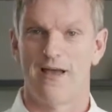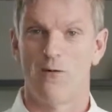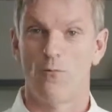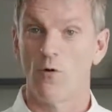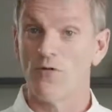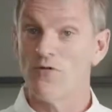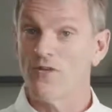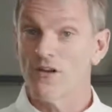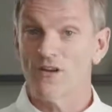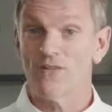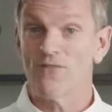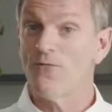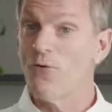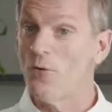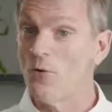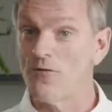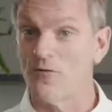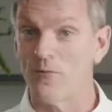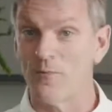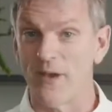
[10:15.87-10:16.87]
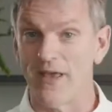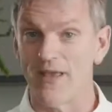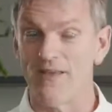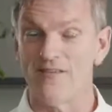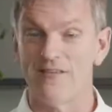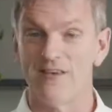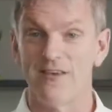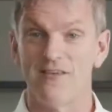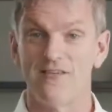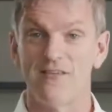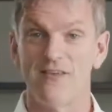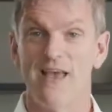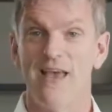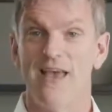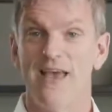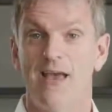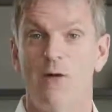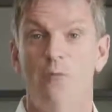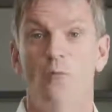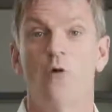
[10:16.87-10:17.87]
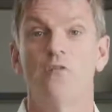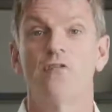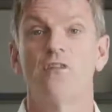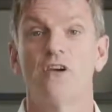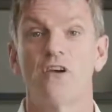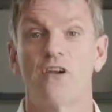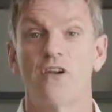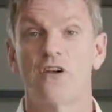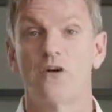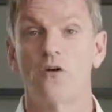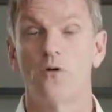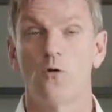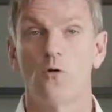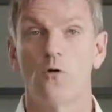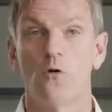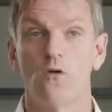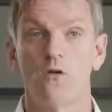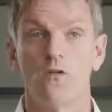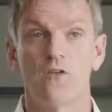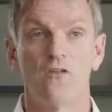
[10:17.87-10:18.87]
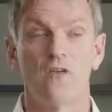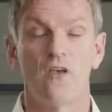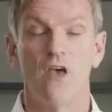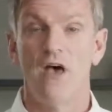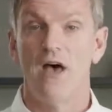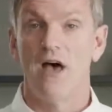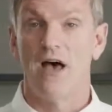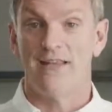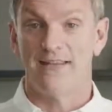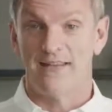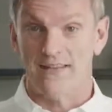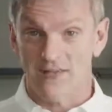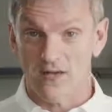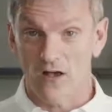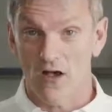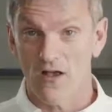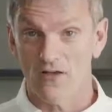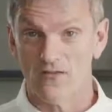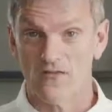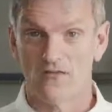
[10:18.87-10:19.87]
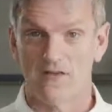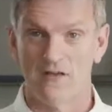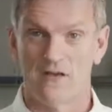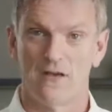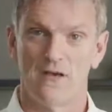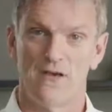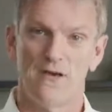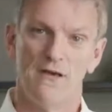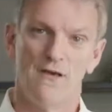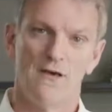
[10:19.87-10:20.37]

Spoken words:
It wasn't going to fall to pieces, it wasn't going to cause a disaster